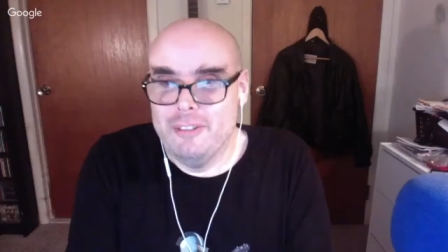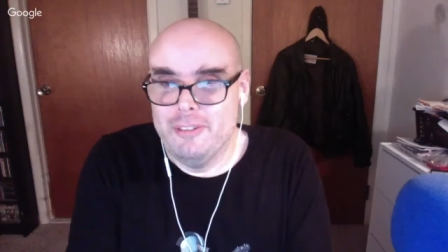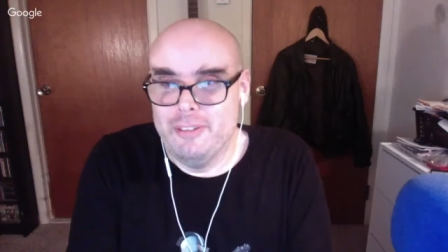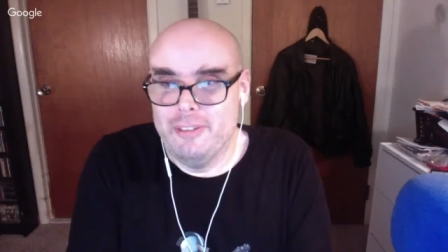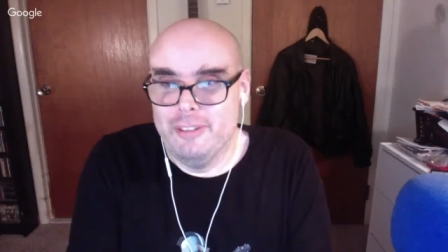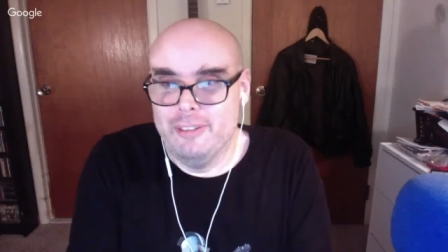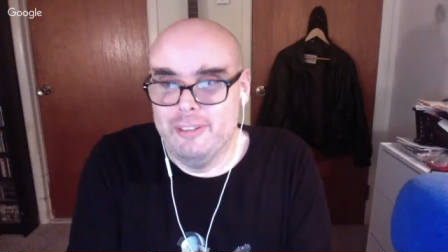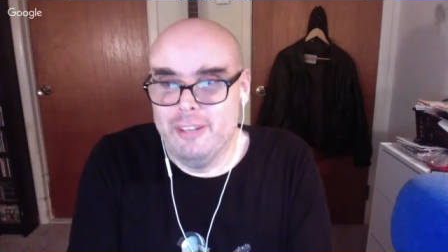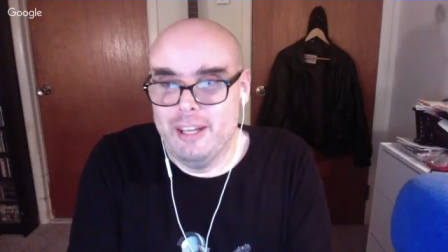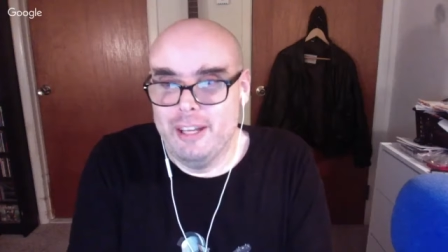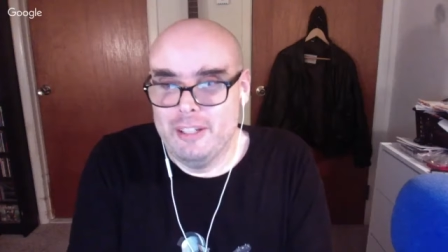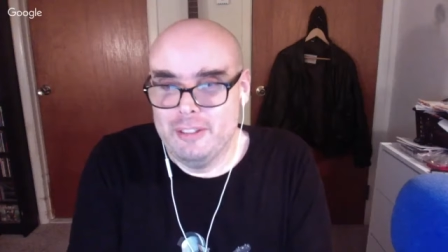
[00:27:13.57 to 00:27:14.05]
the
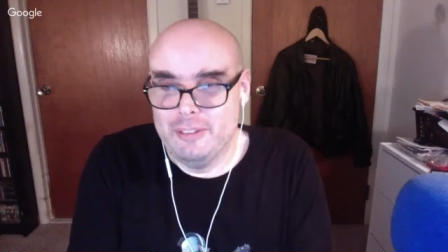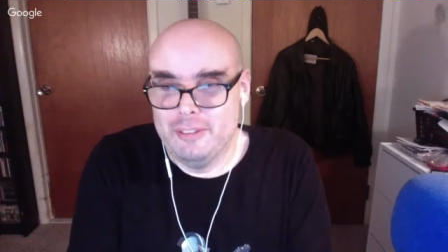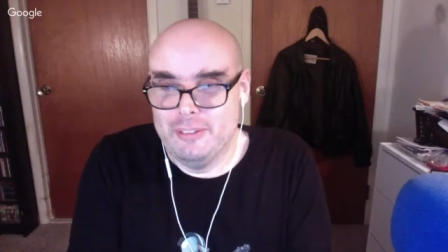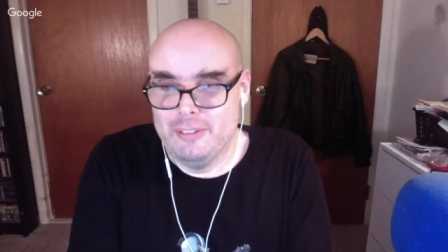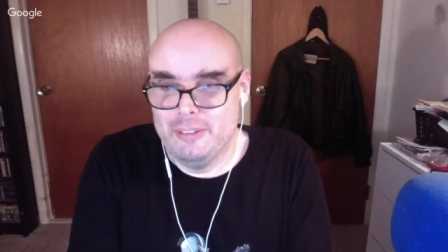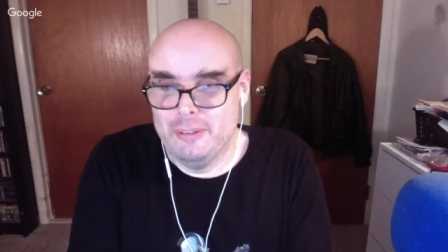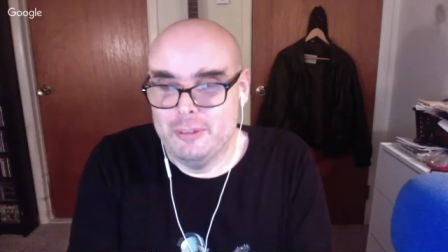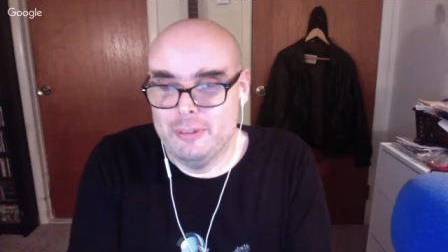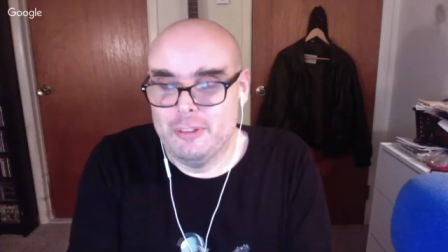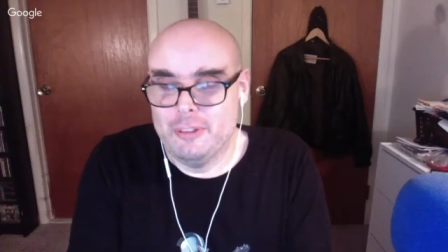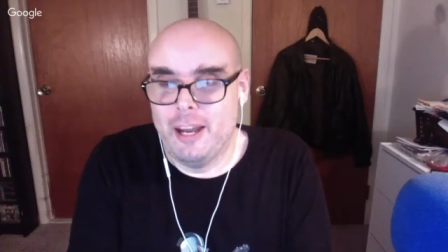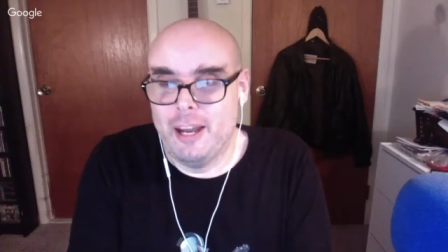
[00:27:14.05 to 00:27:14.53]
last two
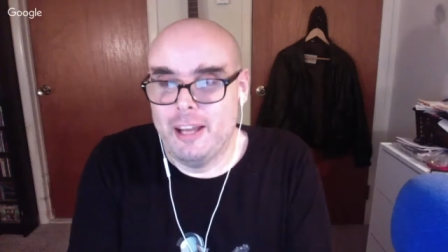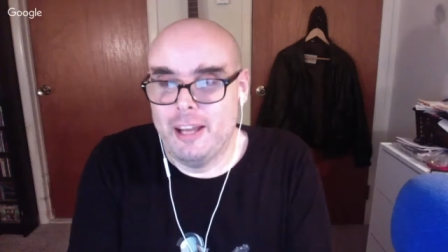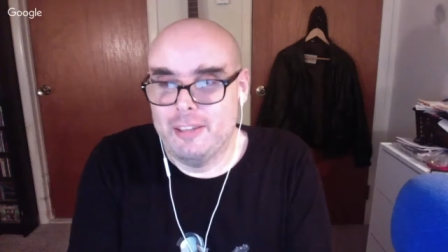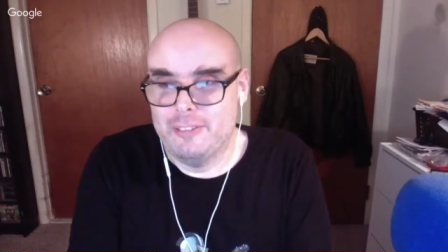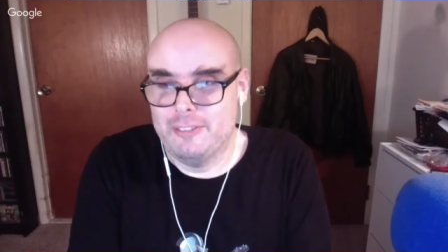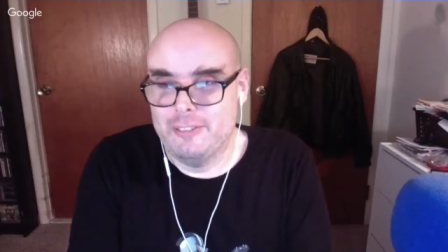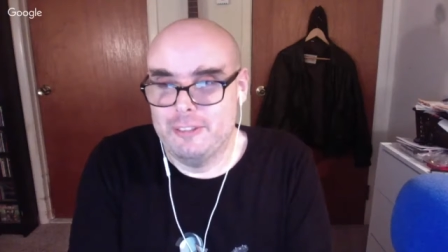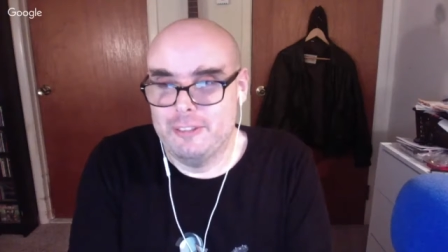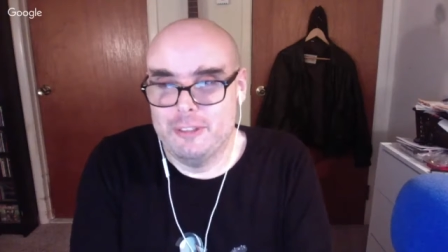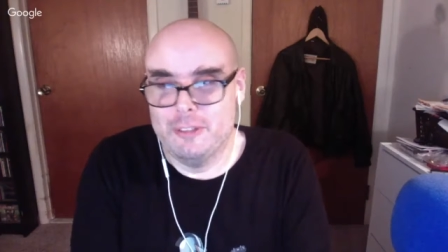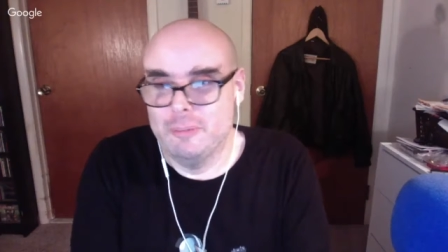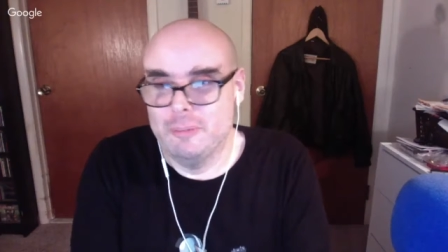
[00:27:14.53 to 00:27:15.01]
tracks,
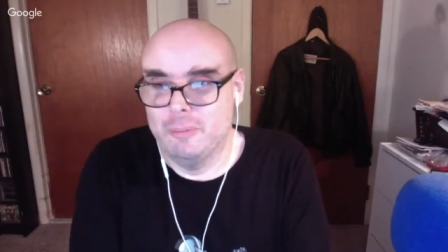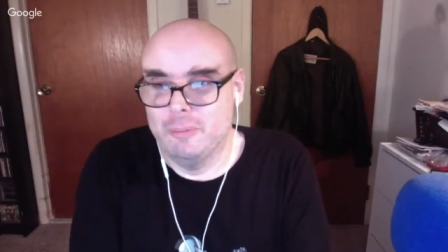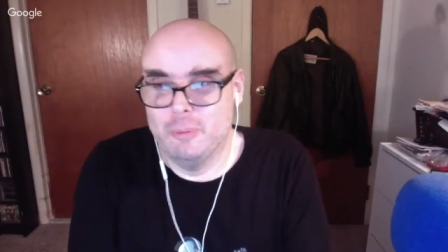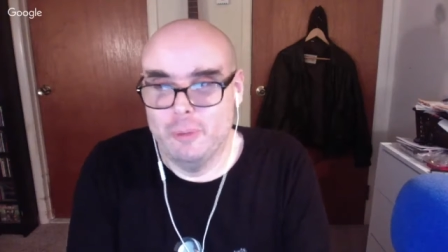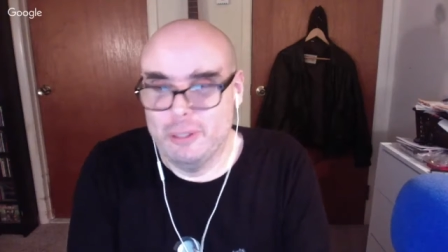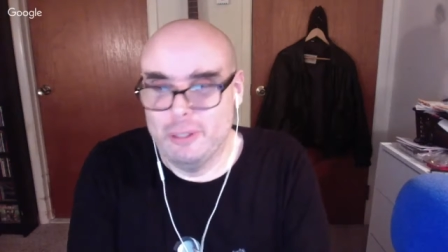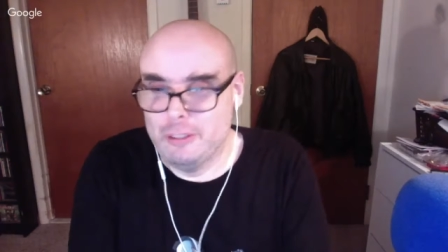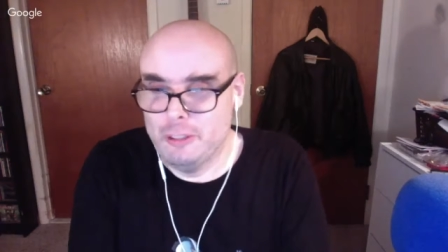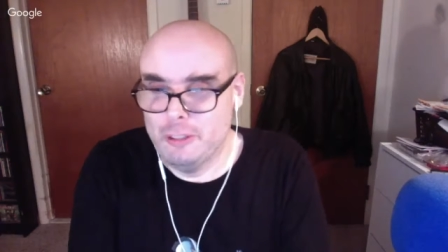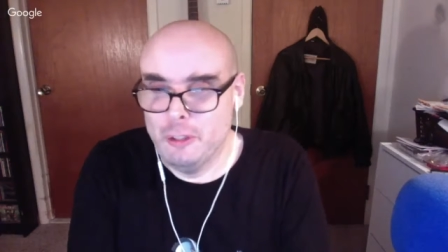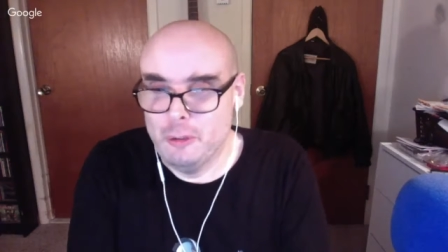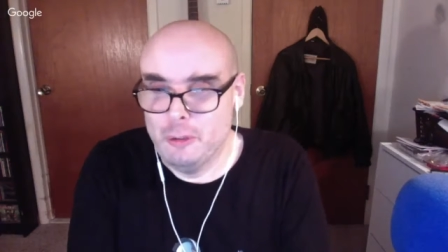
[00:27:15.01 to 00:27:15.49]
just some
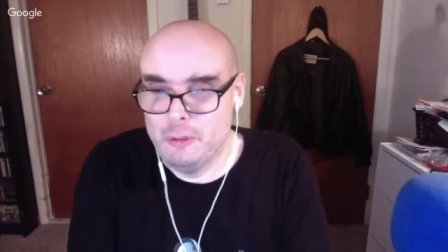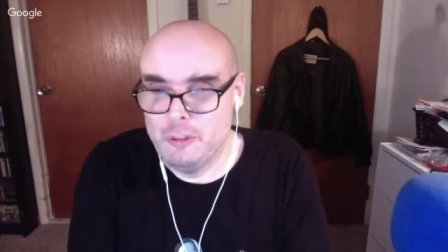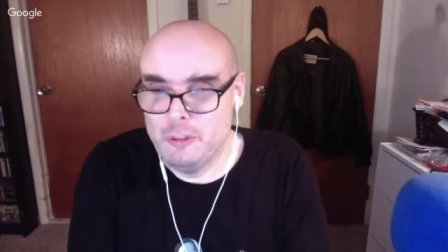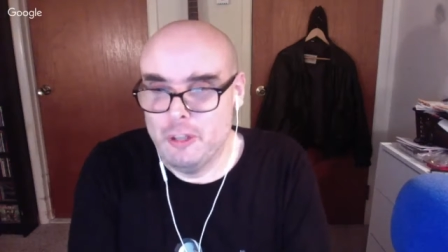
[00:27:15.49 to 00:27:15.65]
quick notes.